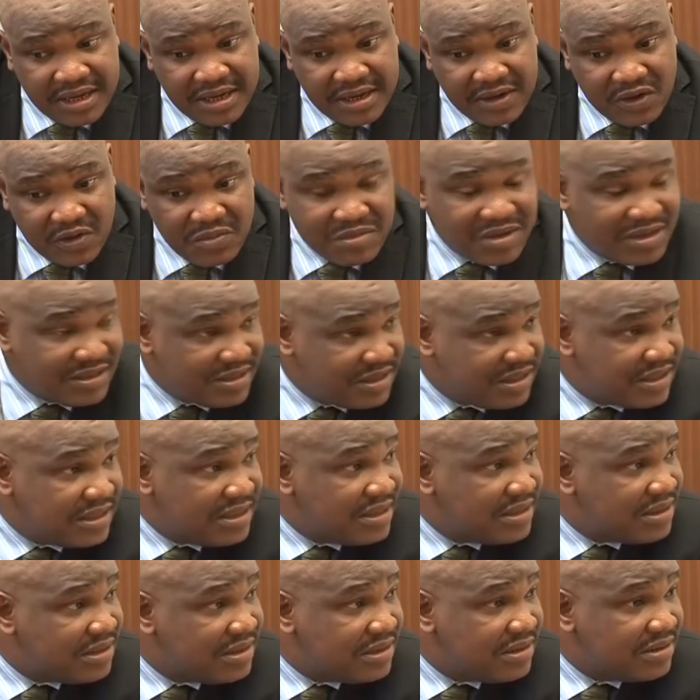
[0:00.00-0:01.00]
you may
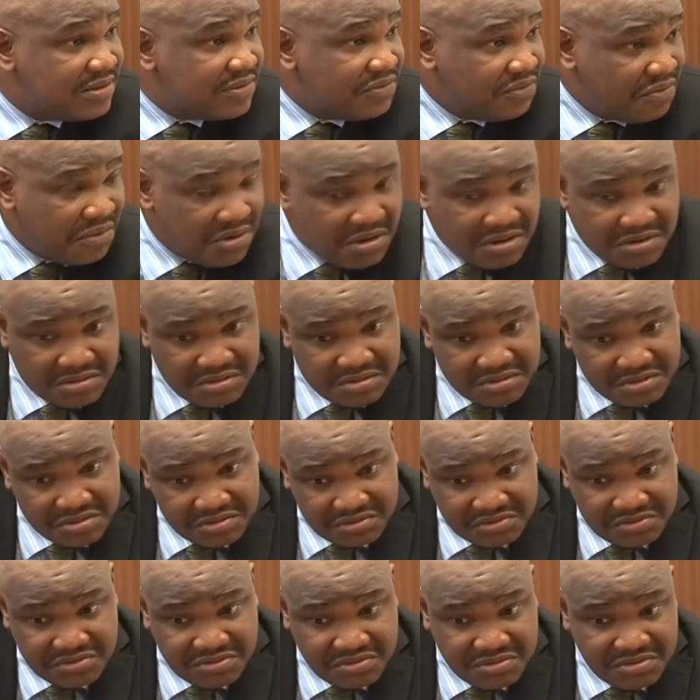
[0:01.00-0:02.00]
see one or
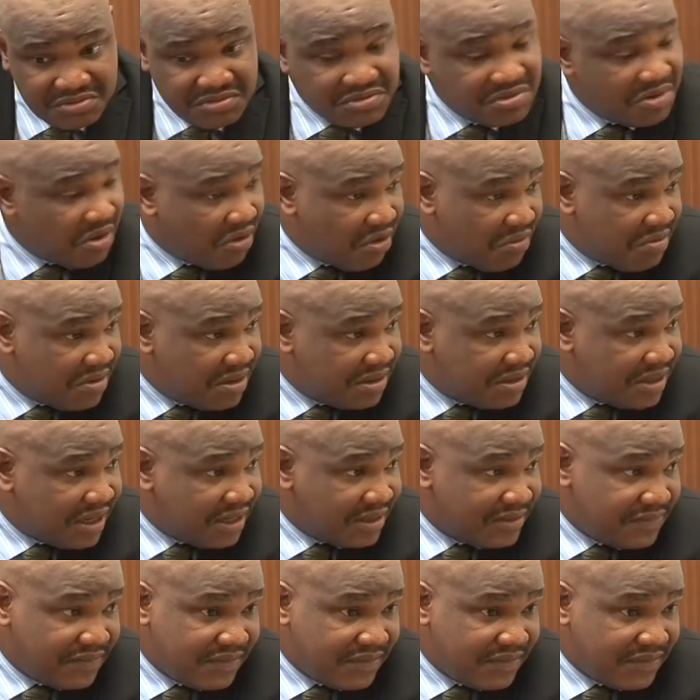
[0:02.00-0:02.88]
two documents that